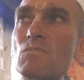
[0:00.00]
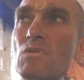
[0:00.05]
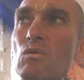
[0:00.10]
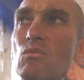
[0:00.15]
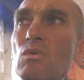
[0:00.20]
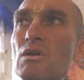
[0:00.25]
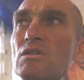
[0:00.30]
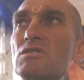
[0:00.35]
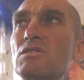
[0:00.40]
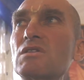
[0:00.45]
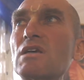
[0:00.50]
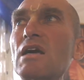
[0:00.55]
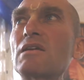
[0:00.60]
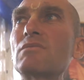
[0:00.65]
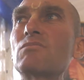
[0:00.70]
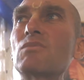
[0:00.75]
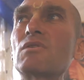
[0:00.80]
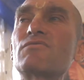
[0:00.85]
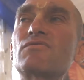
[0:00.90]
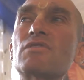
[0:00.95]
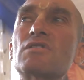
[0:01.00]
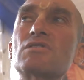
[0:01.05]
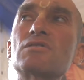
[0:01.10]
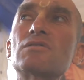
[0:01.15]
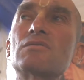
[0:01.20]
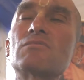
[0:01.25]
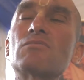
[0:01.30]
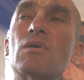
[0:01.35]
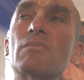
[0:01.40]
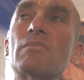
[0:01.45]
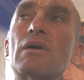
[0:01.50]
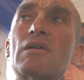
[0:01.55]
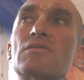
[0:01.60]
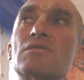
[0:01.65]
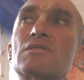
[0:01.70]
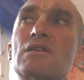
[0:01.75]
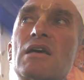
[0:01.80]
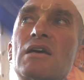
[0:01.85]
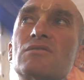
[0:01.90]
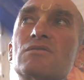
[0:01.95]
went and stayed at my
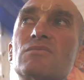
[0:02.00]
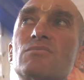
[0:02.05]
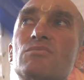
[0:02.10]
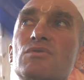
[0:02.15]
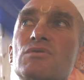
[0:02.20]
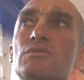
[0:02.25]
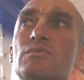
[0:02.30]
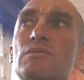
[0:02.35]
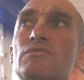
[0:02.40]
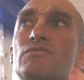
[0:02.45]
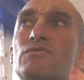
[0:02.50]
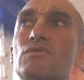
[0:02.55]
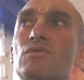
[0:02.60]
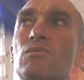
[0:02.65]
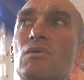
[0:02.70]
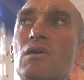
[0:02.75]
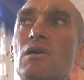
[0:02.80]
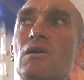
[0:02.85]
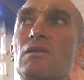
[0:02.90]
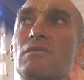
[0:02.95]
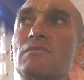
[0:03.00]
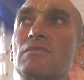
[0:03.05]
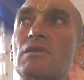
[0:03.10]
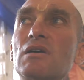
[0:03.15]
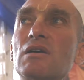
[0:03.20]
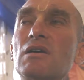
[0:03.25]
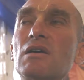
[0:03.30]
mother's house in Brisbane for a while,